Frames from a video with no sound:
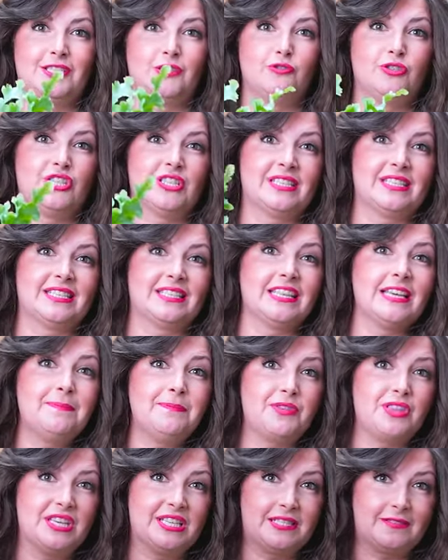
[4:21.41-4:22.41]
So just
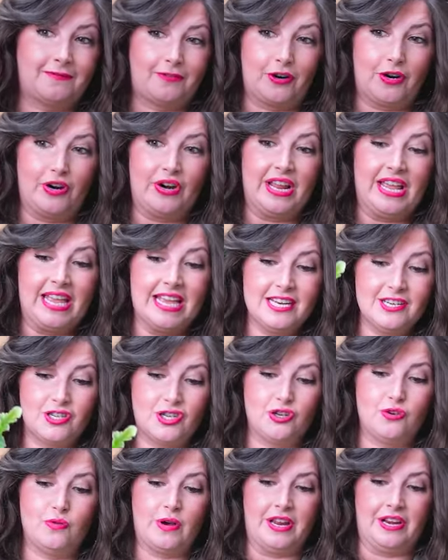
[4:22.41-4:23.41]
slip this fern
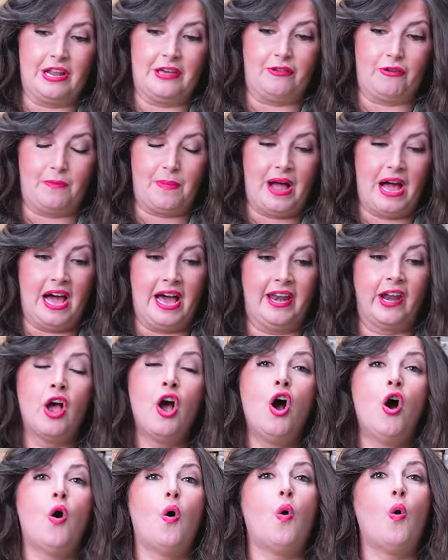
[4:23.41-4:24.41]
into another pot
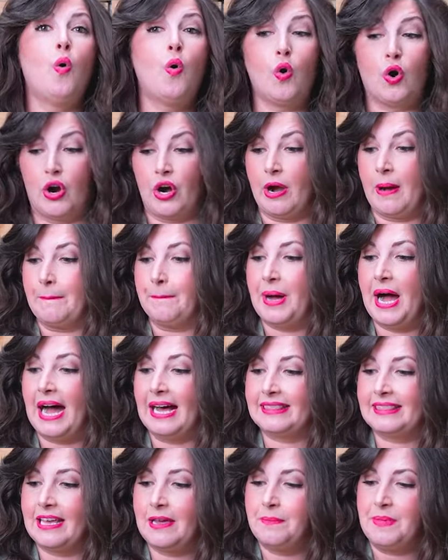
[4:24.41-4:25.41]
or
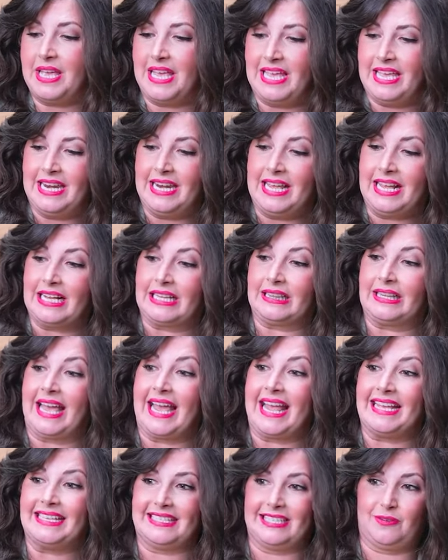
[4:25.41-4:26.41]
pot them in
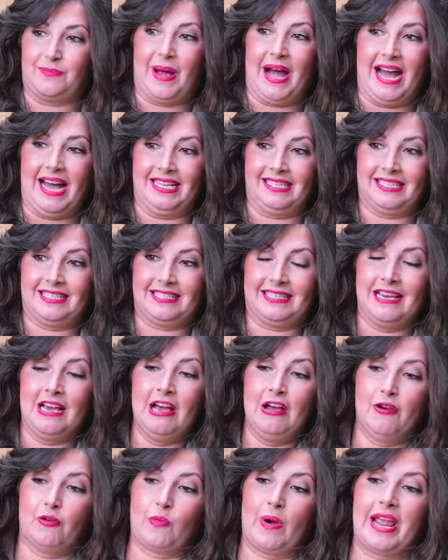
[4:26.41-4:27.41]
glazed pots,
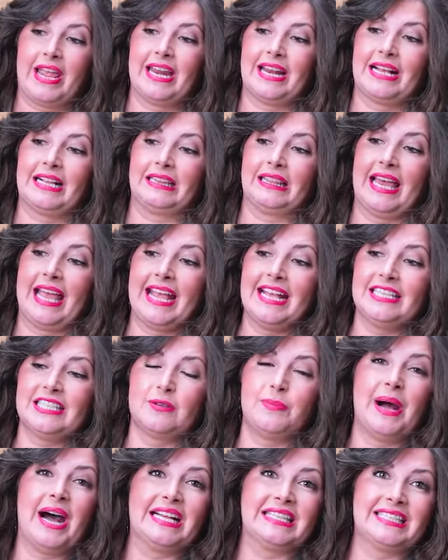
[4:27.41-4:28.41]
right?
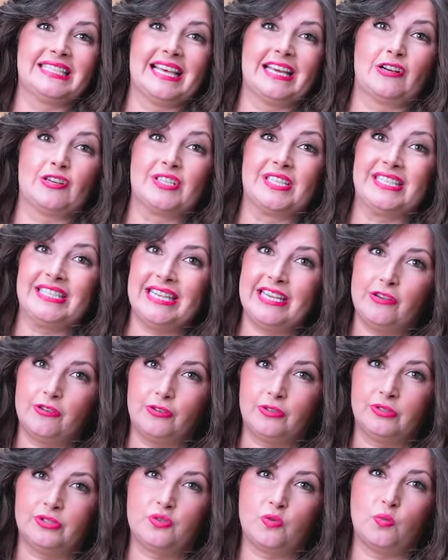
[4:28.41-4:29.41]
Glazed pots that are
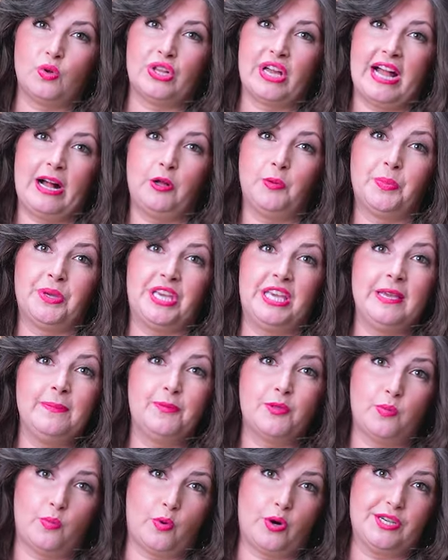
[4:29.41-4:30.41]
sealed will help
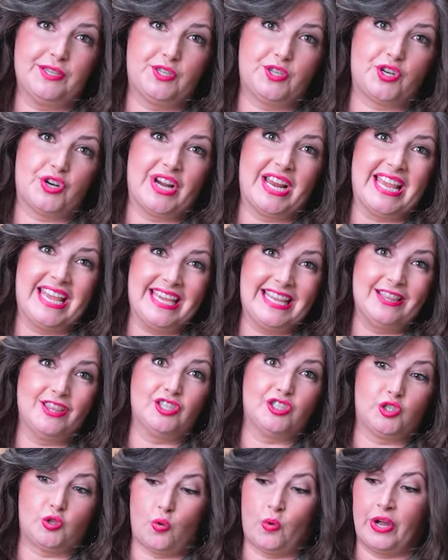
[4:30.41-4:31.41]
keep the moisture in
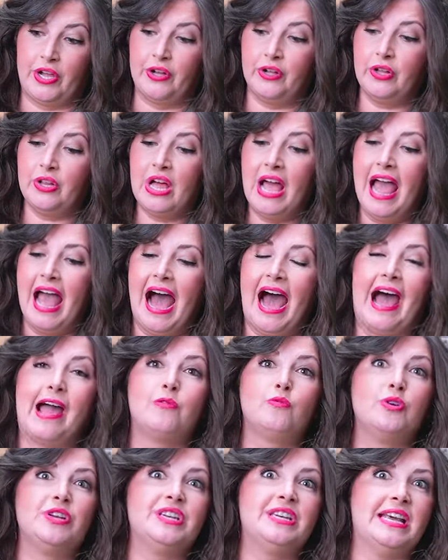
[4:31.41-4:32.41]
the soil. I
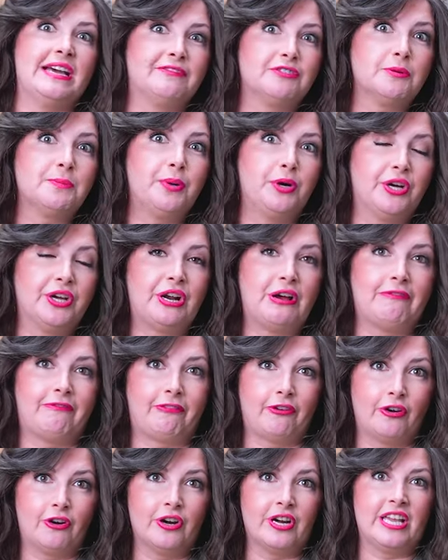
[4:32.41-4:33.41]
would never put a
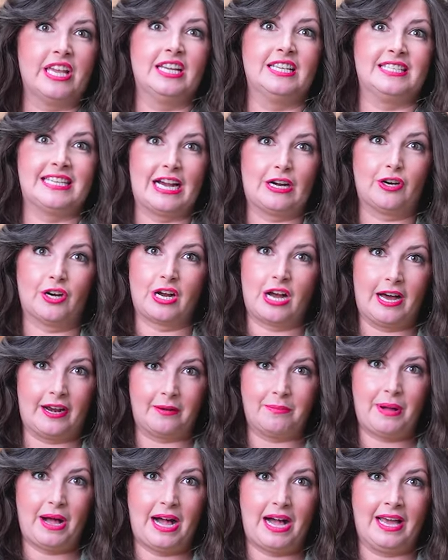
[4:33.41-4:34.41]
fern in a
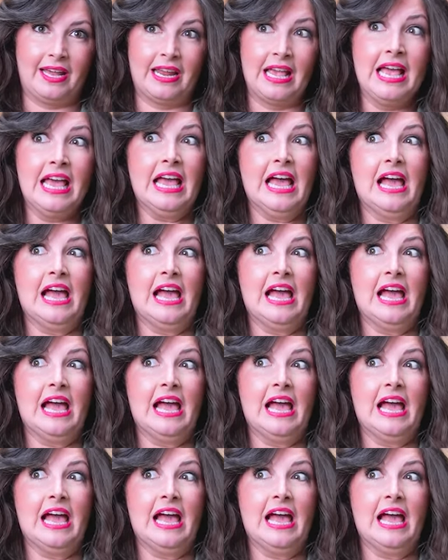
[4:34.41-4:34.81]
terracotta pot.